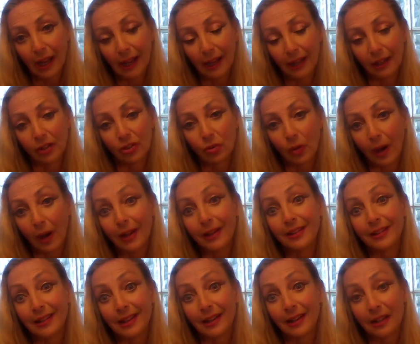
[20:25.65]
and
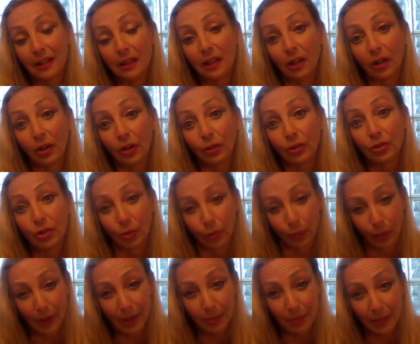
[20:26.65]
trying to get in there to
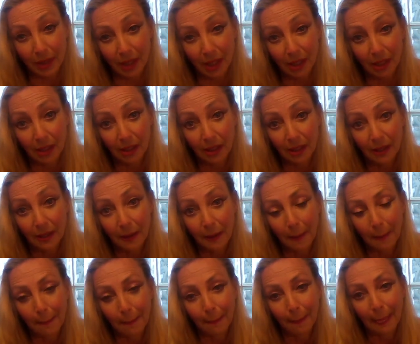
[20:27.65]
rape me.
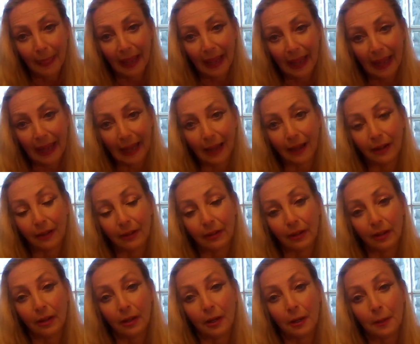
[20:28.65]
And
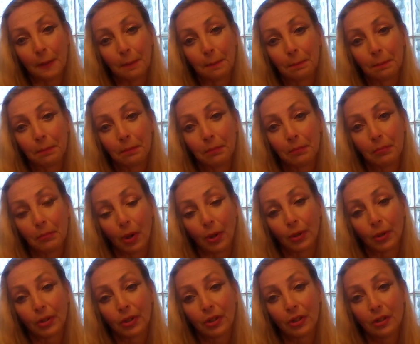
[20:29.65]

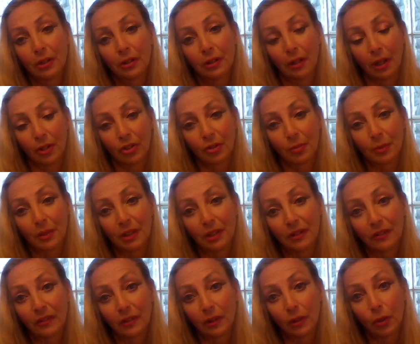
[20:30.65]
Mark
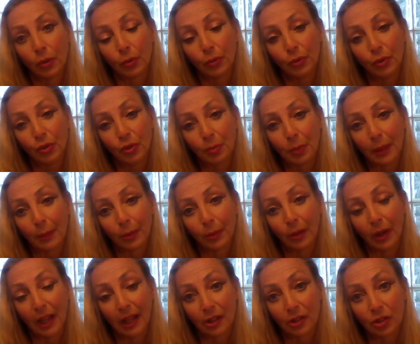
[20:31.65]
Gunderman, the local
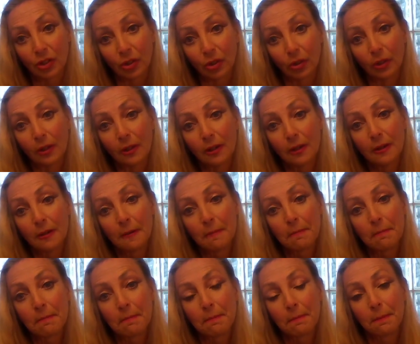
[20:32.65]
newspaper editor,
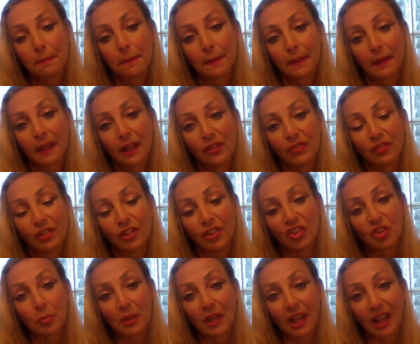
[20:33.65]

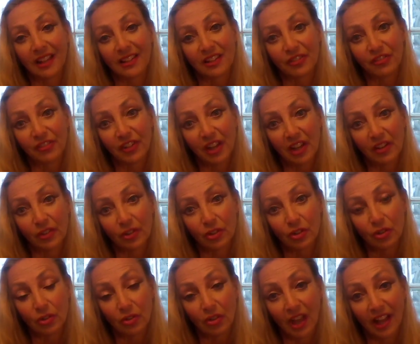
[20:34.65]
convinced me as a favor
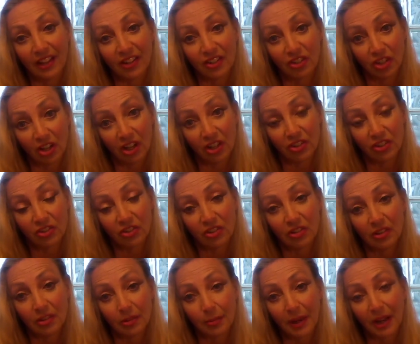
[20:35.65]
to that judge,
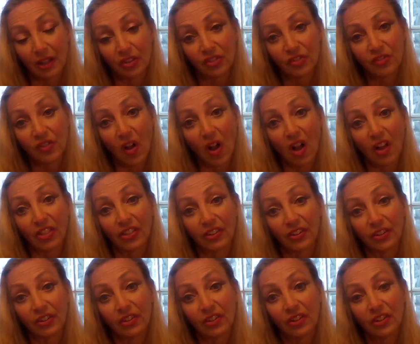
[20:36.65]
the man's
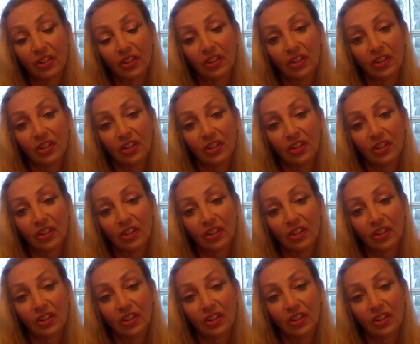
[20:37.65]
father,